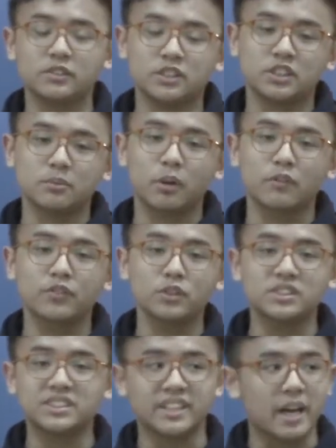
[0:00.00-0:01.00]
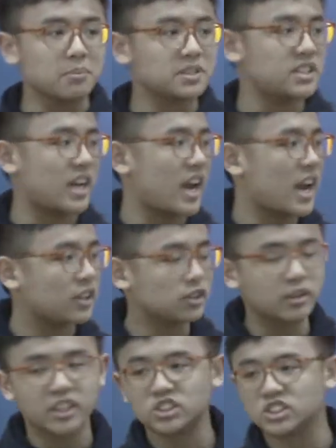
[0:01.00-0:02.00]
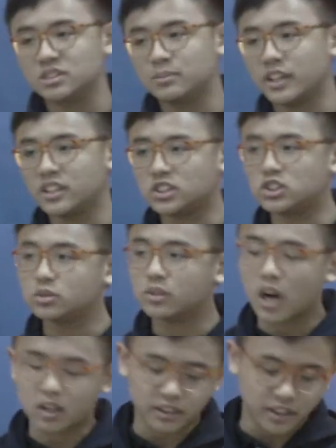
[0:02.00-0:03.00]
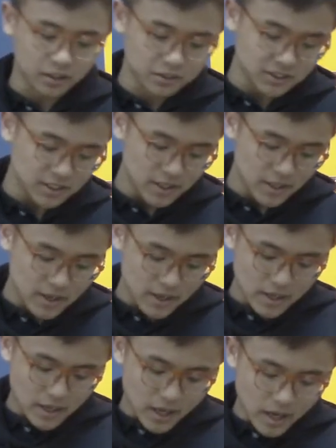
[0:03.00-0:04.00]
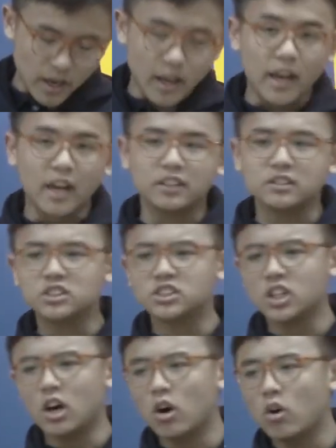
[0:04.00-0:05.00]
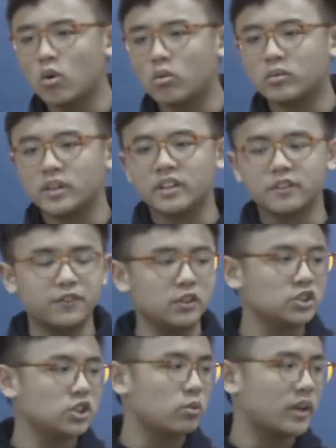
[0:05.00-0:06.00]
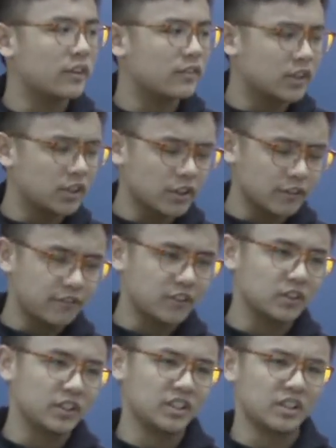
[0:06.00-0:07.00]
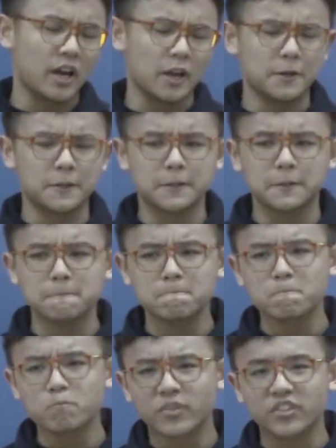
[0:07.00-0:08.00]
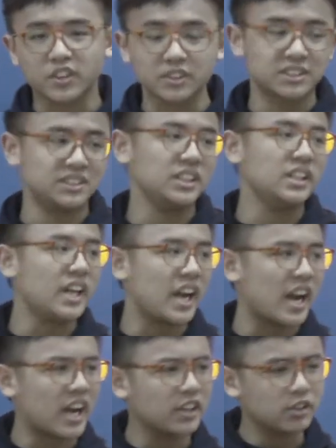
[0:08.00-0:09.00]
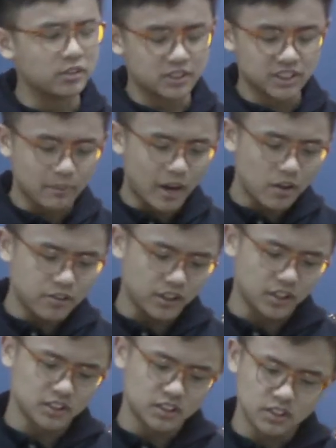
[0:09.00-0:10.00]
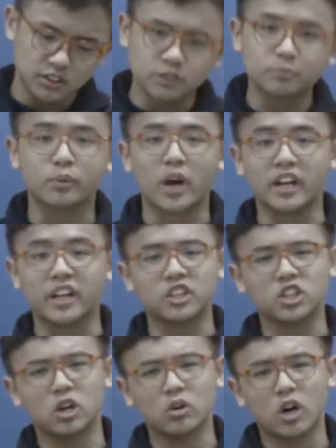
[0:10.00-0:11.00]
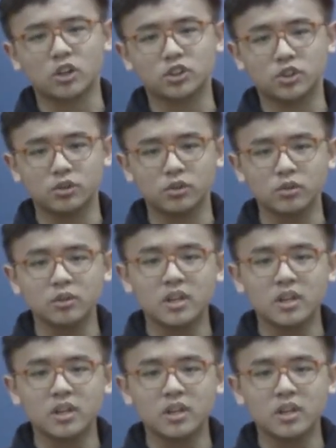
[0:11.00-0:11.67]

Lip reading: simple few steps, and you can just make these two cocktails. And so, in the future, whenever you're feeling like thirsty, and you somehow think Sprite and Coke are too